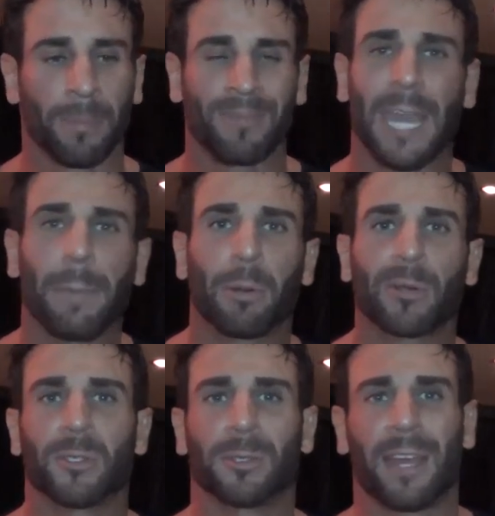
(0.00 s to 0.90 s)
Take
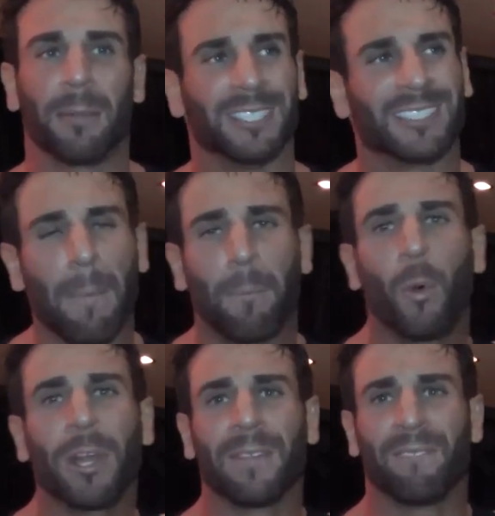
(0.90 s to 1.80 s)
personal accountability. Stop
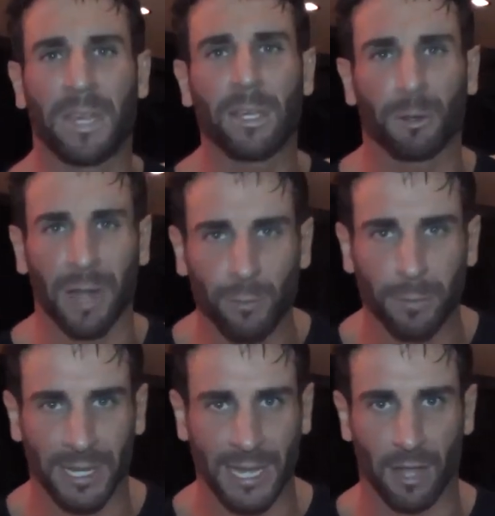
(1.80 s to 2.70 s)
pointing the finger at
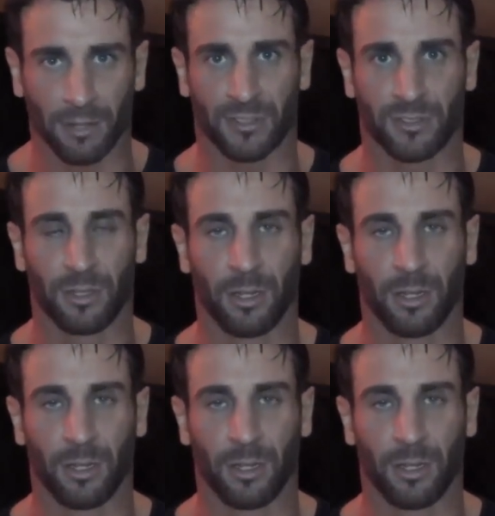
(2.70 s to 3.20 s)
everybody else.